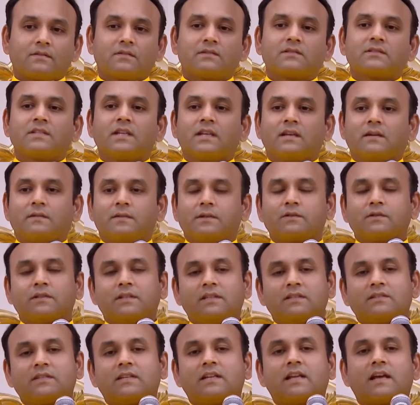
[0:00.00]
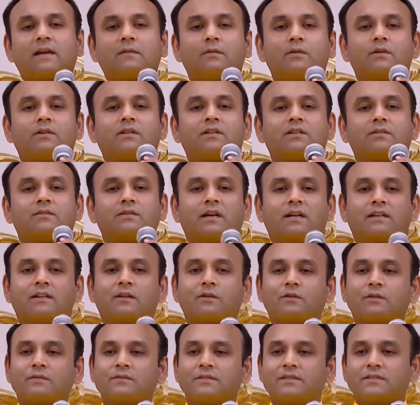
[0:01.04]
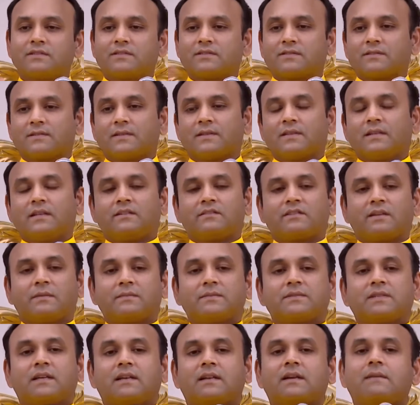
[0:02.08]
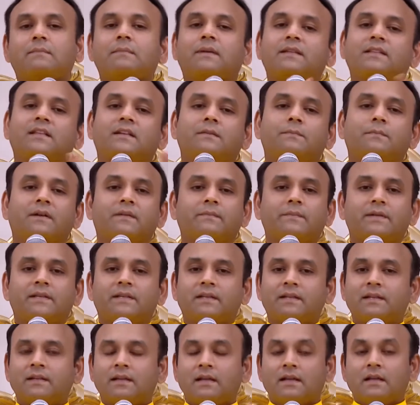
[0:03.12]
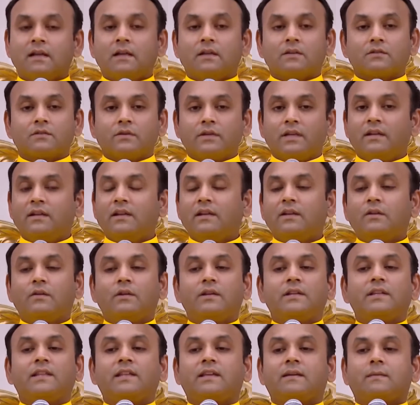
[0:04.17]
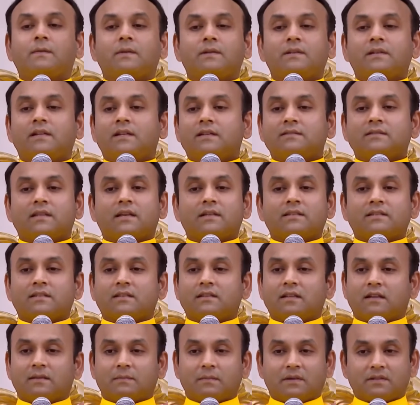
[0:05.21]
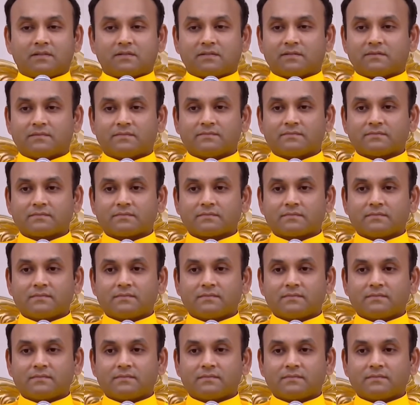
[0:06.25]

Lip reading: So stay away. So he said, I wanted to cut out of this samsara. Mother permitted. So he didn't know anything about Grihasthashra dharmas,